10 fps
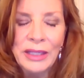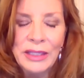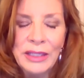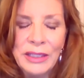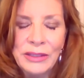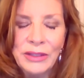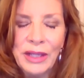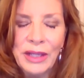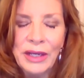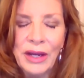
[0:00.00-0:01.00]
into
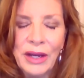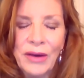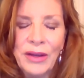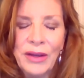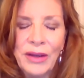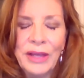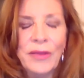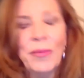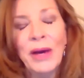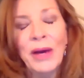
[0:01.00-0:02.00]
that area in
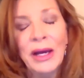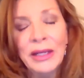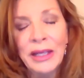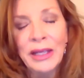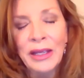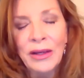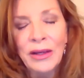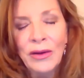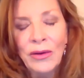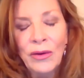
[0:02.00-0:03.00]
the body
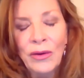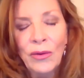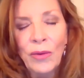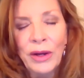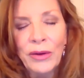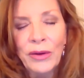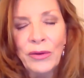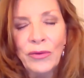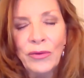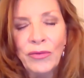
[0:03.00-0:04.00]
where
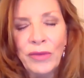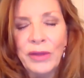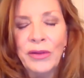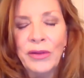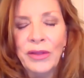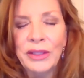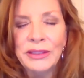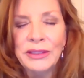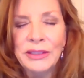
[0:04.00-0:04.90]
you feel this.